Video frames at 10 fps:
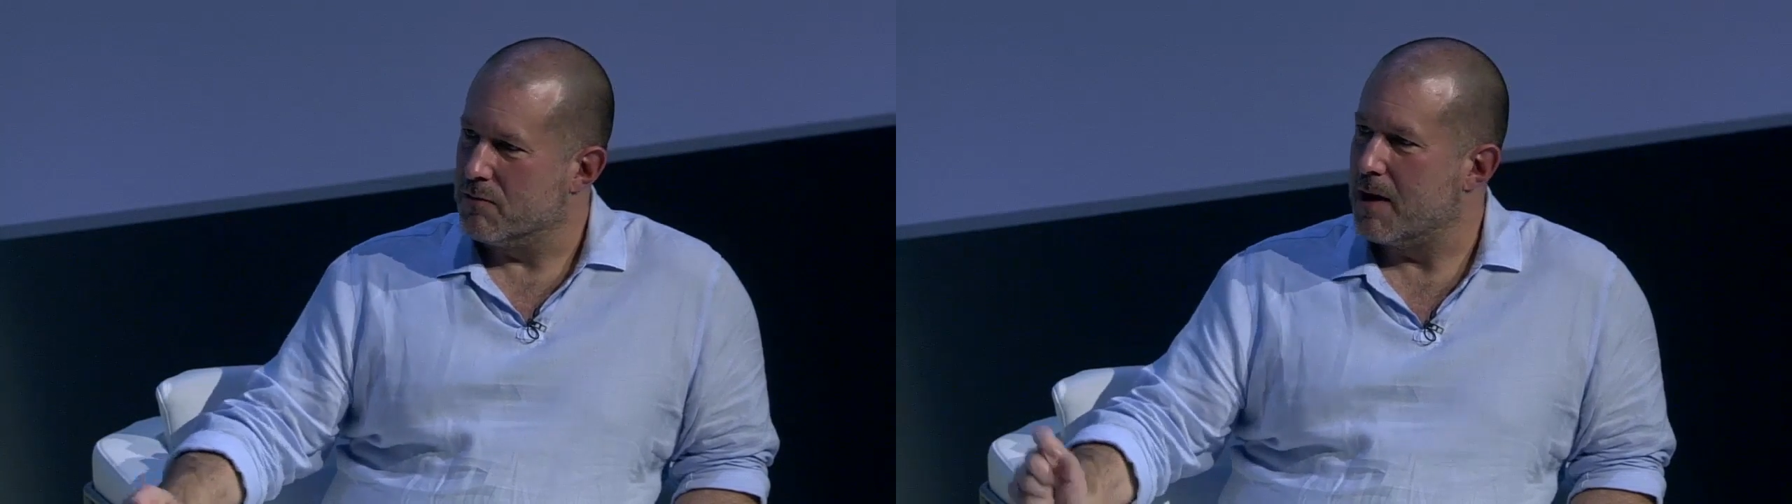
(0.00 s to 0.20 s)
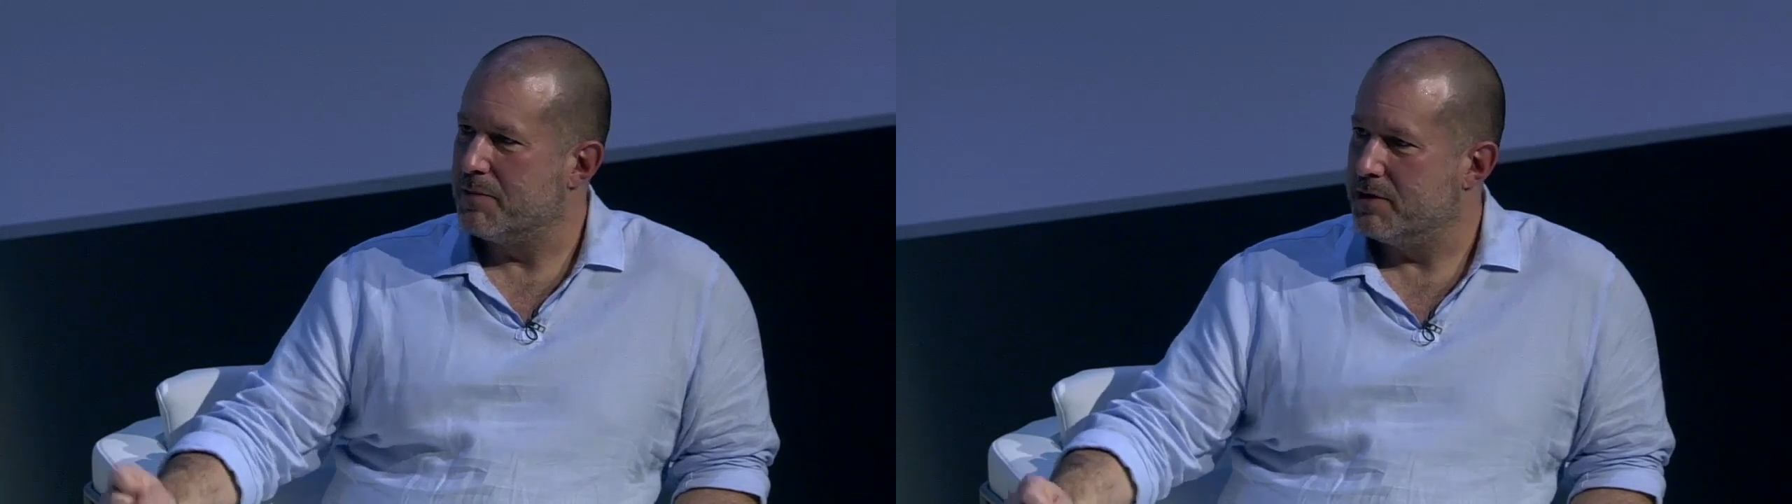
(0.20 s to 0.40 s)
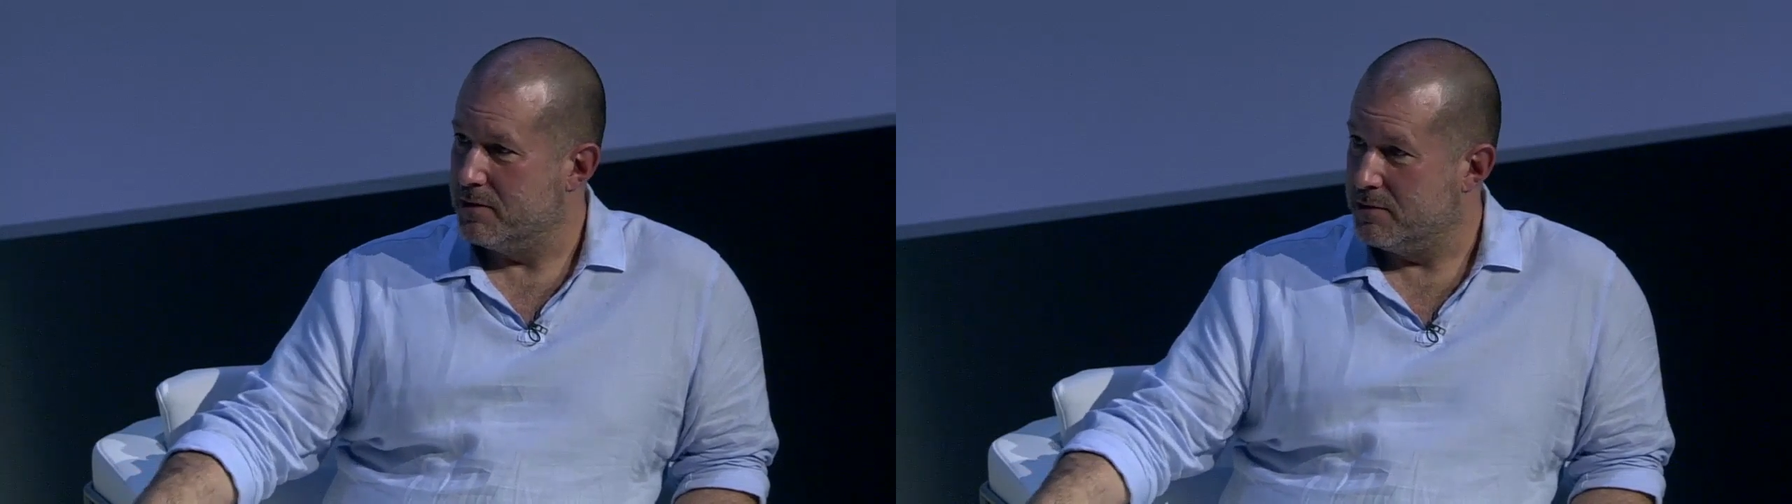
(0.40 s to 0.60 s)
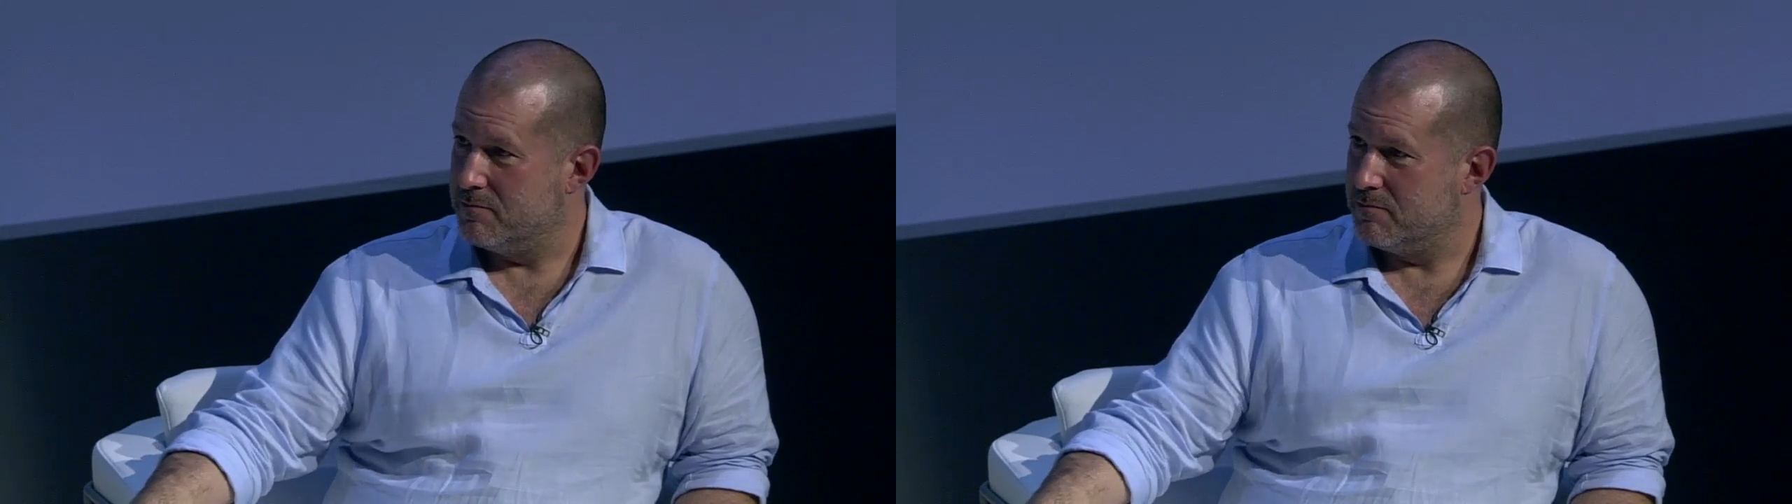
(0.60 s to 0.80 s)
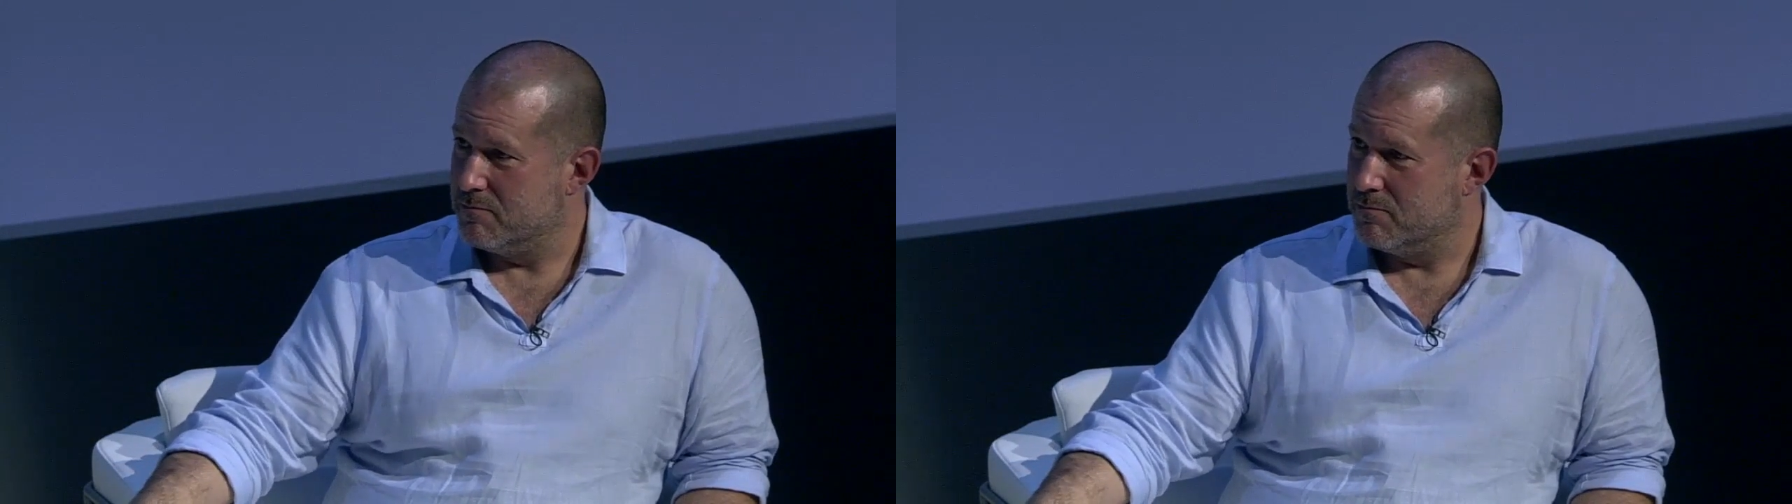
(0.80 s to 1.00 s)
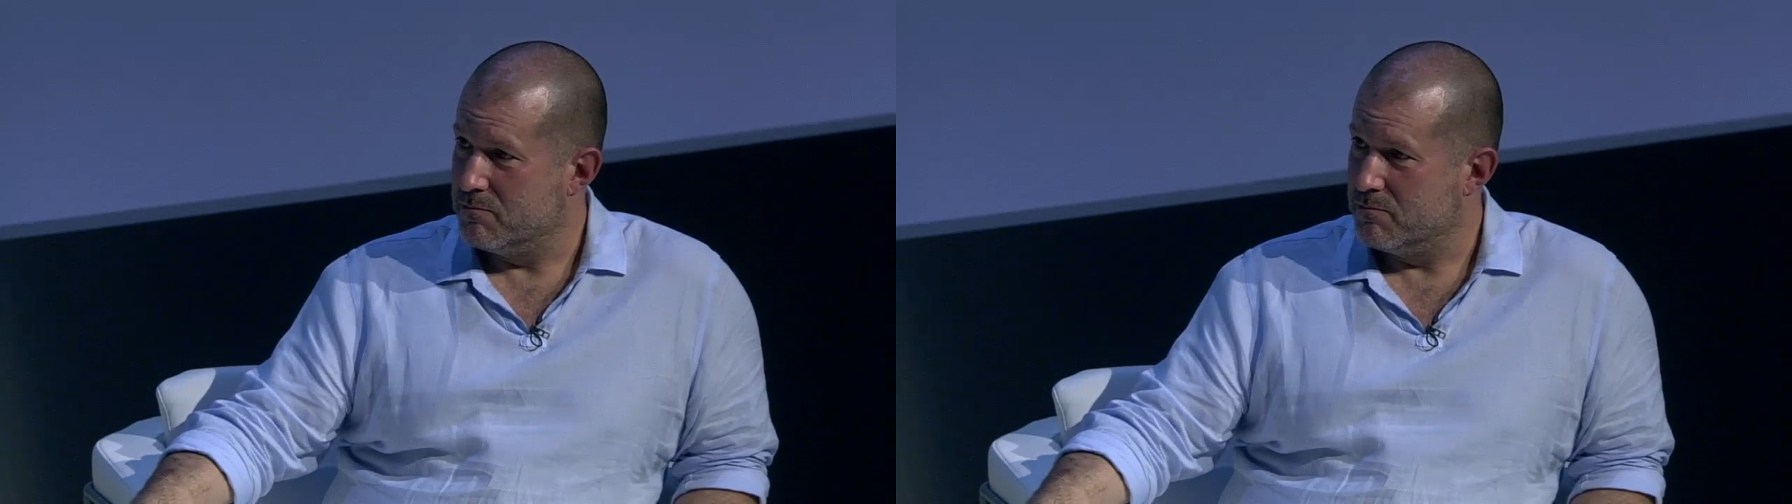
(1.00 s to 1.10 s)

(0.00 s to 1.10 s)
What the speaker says: rapid and